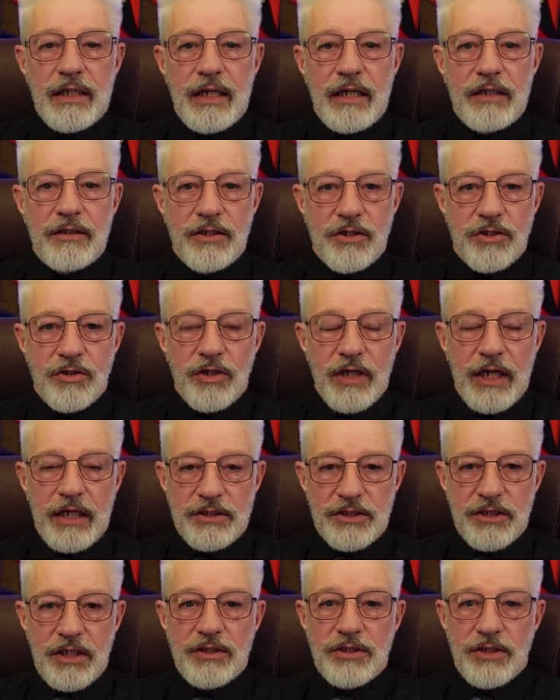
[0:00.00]
and you've got that
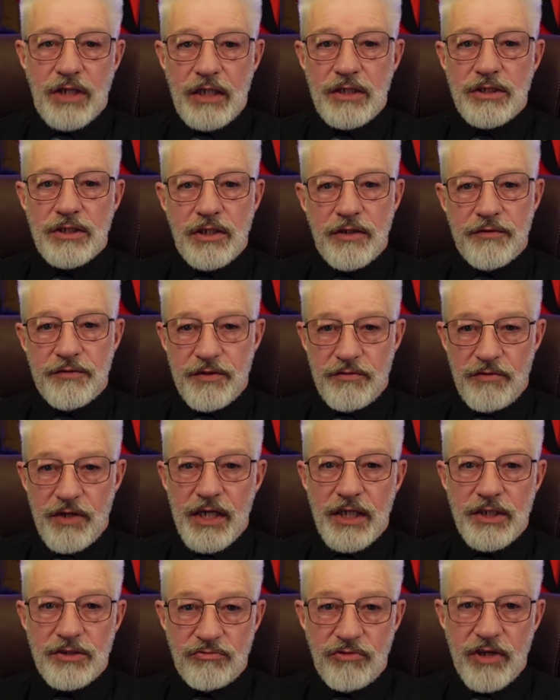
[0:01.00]
sensation of your
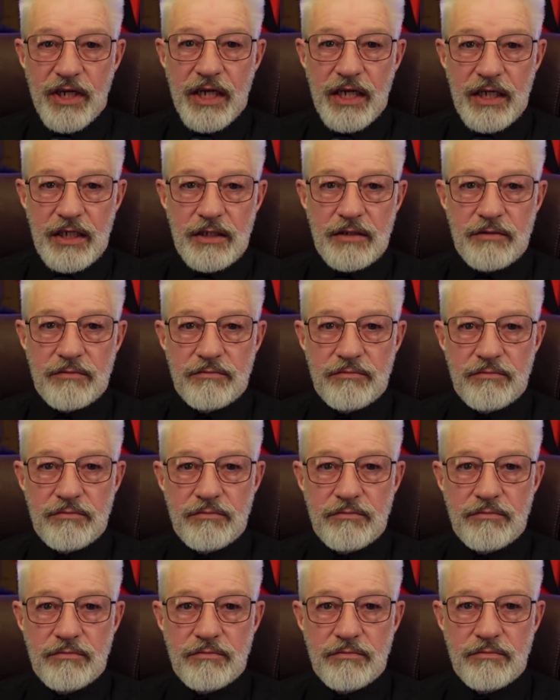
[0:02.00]
ears ringing.
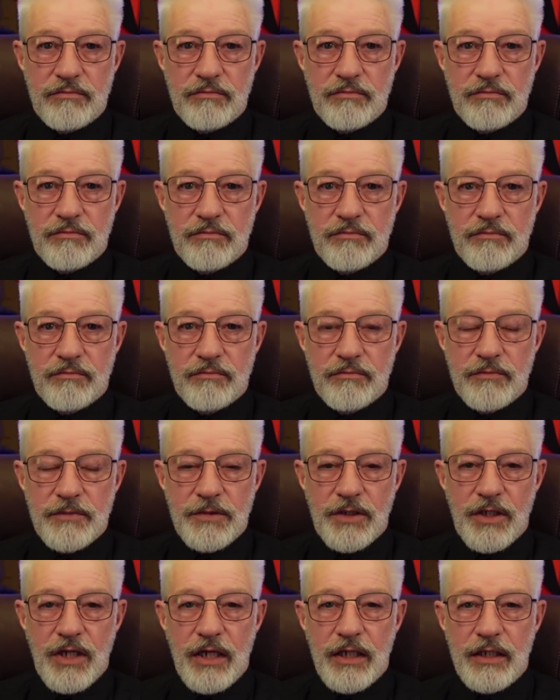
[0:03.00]

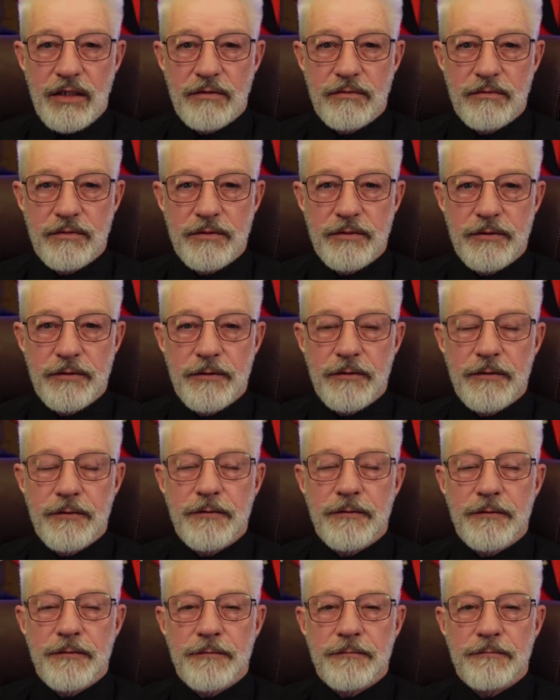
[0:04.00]
Okay?
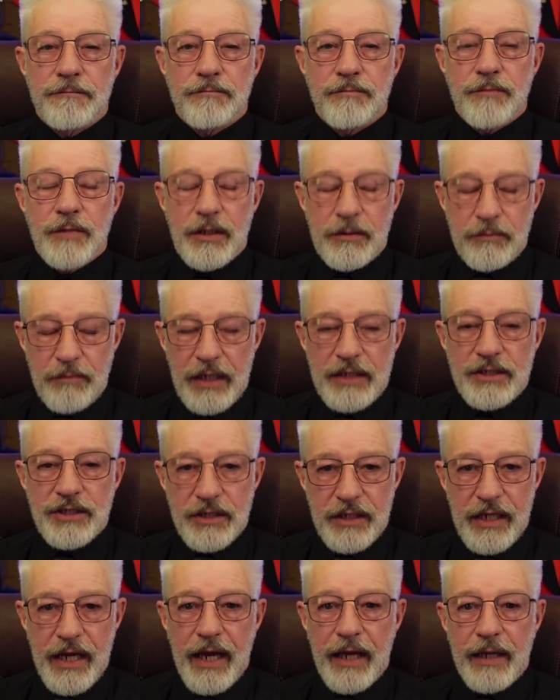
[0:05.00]

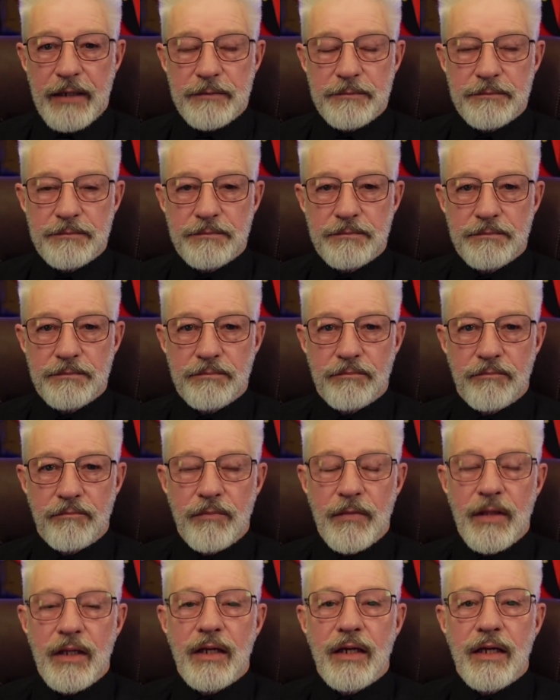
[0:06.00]
Imagine that.
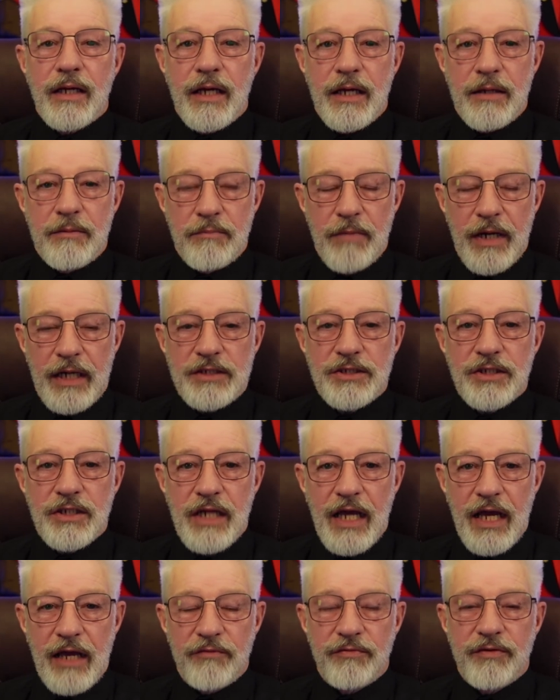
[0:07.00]
Imagine
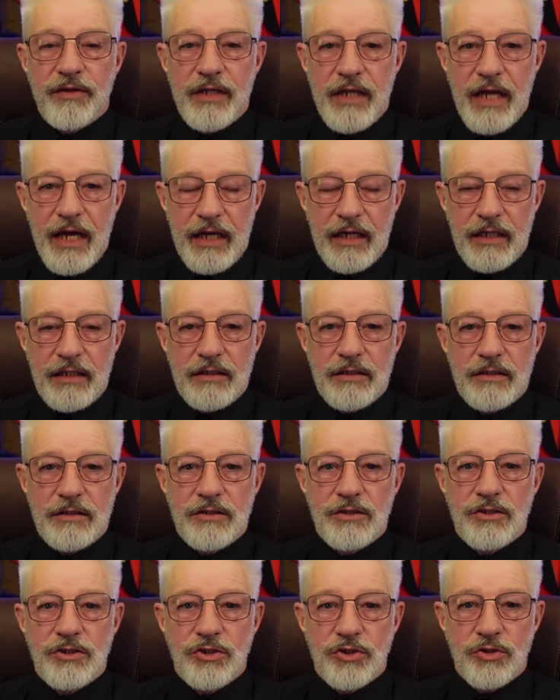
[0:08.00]
having that
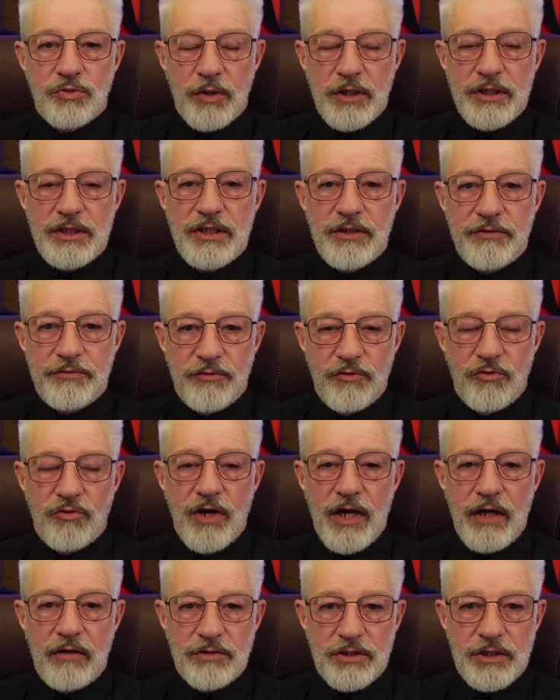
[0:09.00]
24
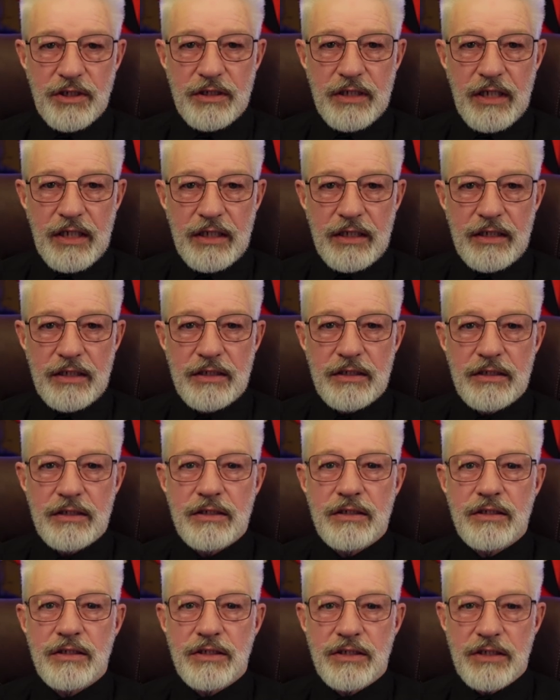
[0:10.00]
hours a day,
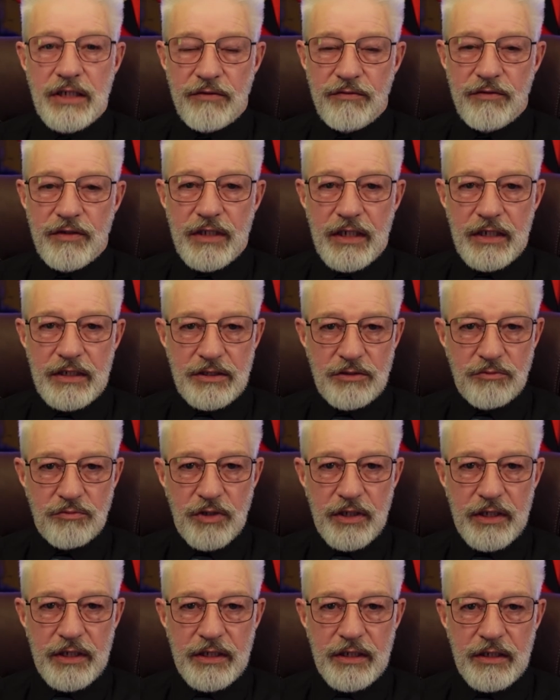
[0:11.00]
7 days a
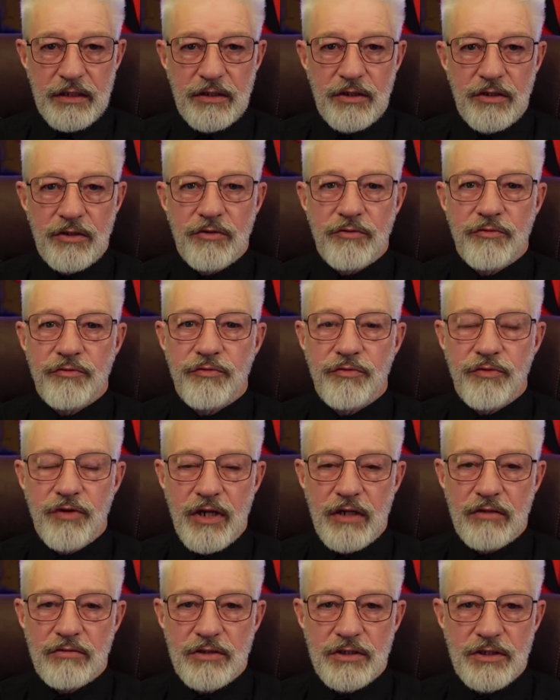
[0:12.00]
week,
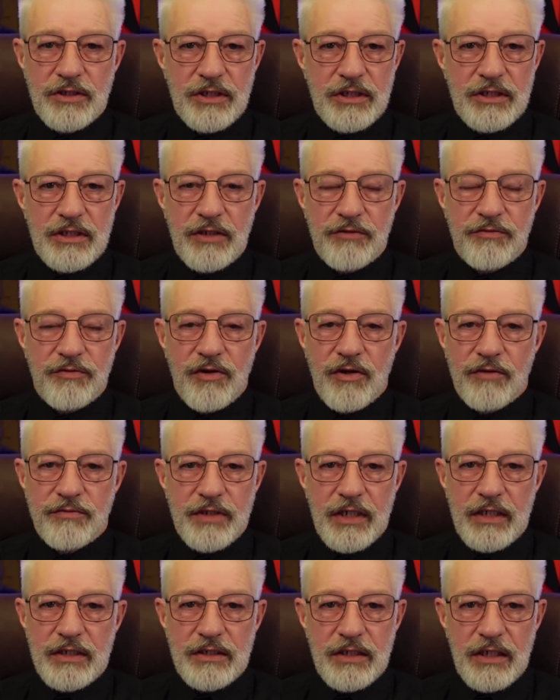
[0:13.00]
365
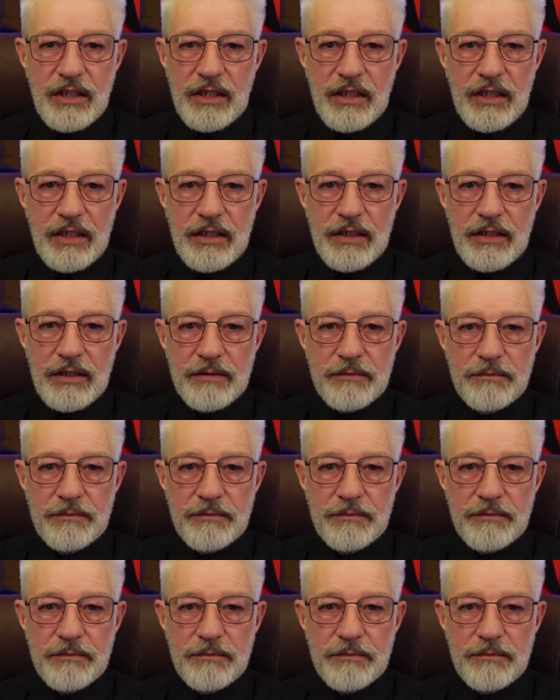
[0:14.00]
days of the year.